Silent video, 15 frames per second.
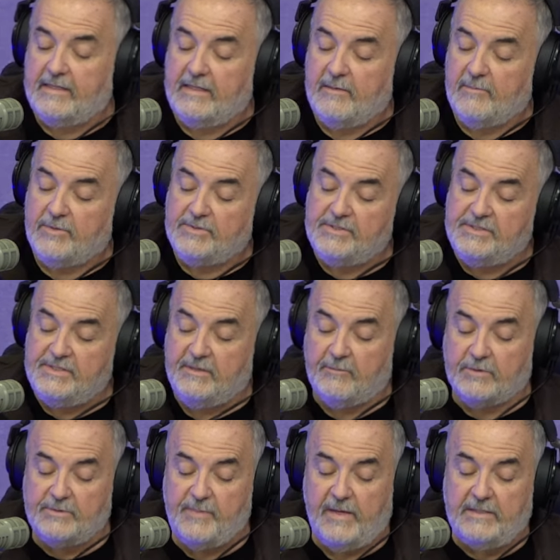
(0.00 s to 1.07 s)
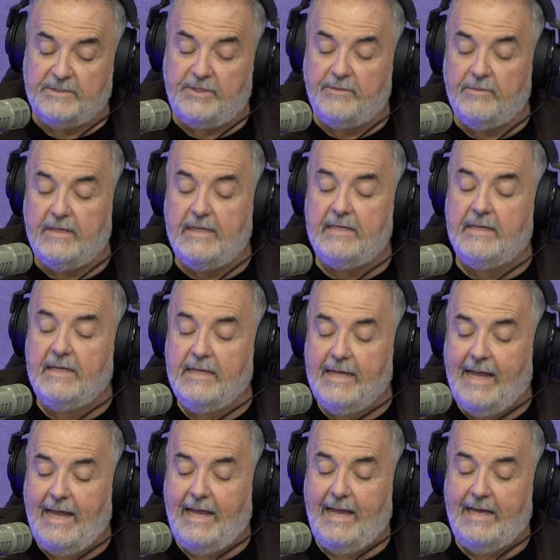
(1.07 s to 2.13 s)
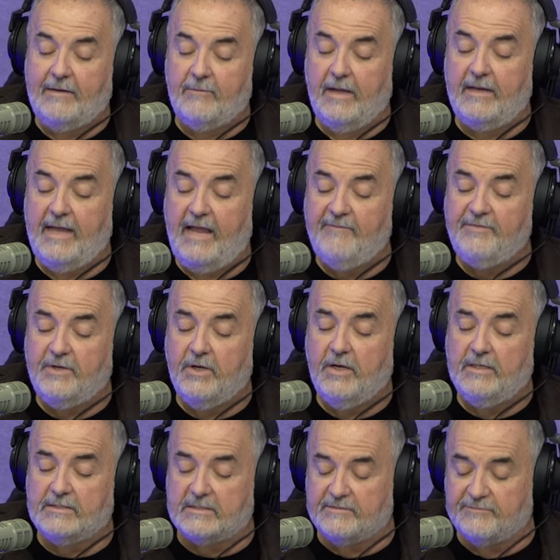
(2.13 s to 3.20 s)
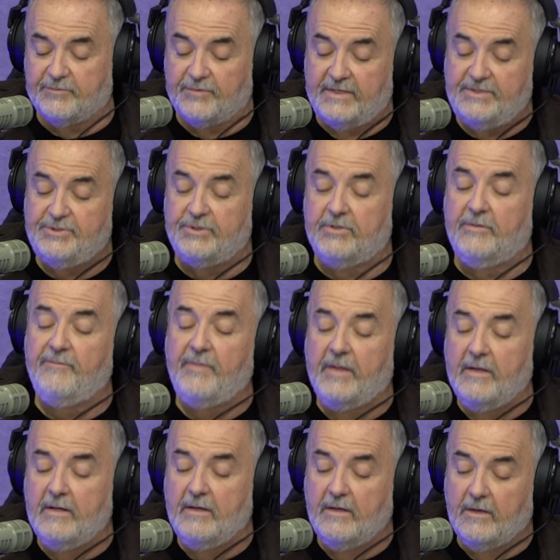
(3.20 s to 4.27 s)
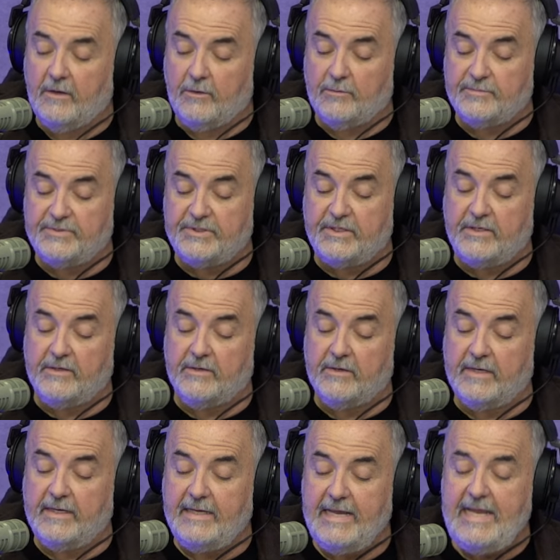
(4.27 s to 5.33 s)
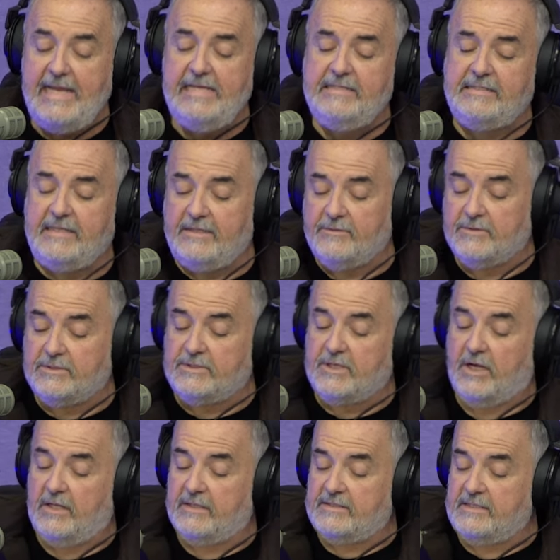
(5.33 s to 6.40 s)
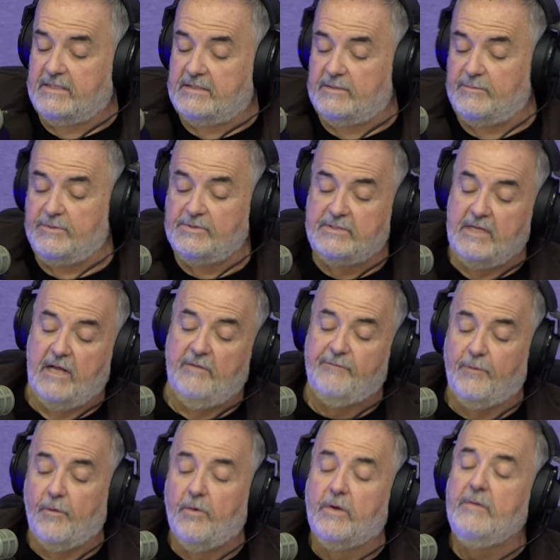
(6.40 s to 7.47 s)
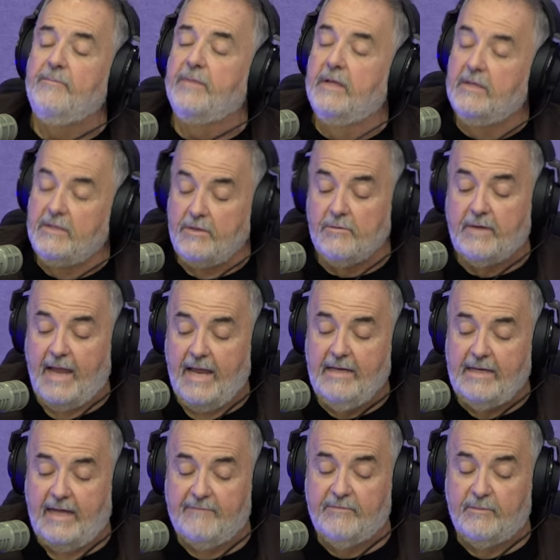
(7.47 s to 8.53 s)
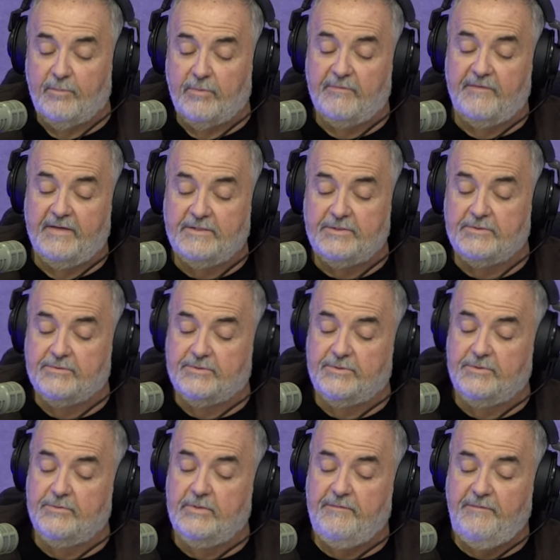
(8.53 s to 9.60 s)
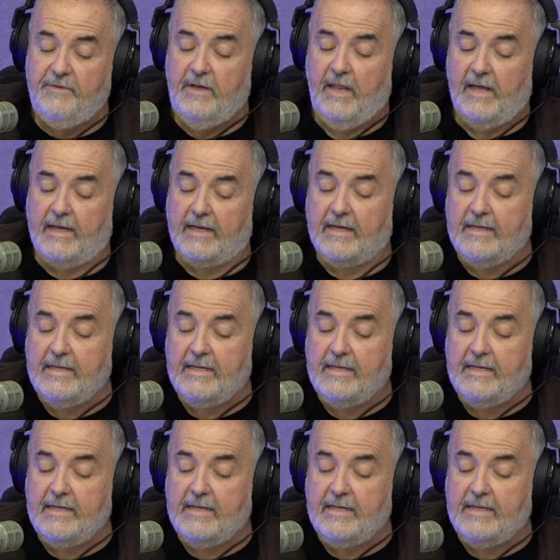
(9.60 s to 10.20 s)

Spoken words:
the emergency response you need at around half the cost of traditional home security. Easy to install the system yourself, or you can have the professionals do it if you'd like.